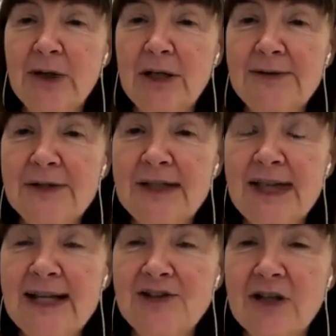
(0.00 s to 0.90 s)
close to the
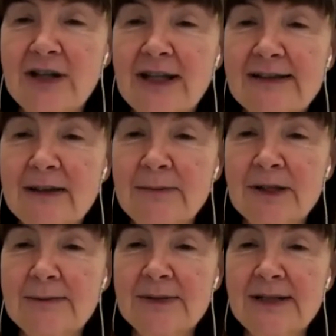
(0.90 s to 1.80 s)
edge, I think.
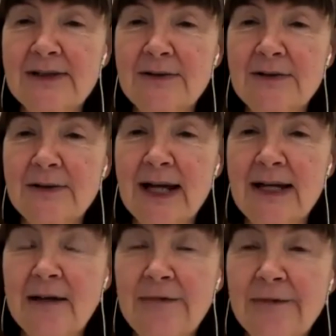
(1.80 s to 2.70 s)
Sometimes you don't get
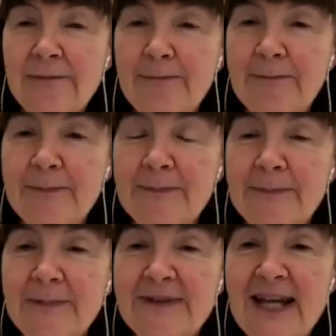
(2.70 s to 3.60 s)
enough
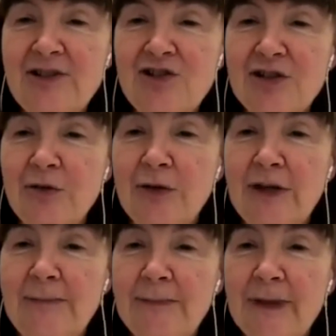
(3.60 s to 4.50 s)
tension on
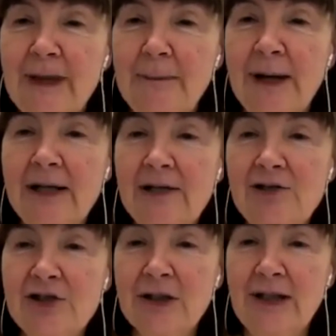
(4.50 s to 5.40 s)
the
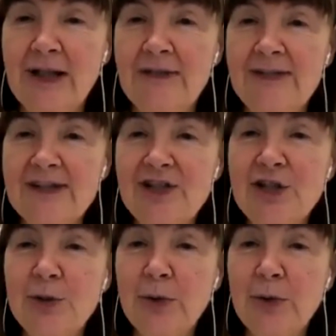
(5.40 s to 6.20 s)
punch if it's too